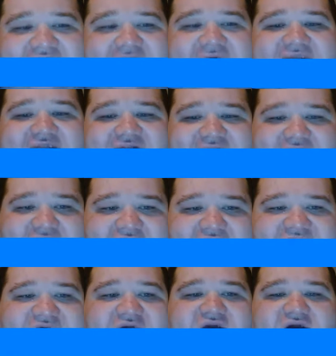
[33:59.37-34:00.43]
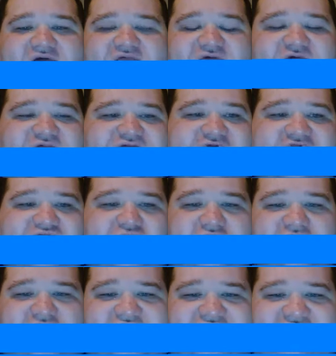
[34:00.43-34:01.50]
a lot of love for
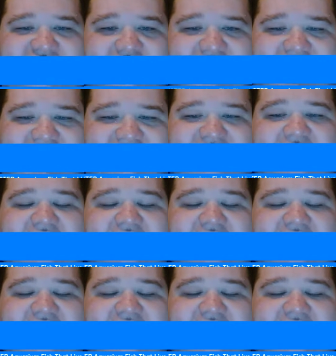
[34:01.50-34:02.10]
freshwater stingrays,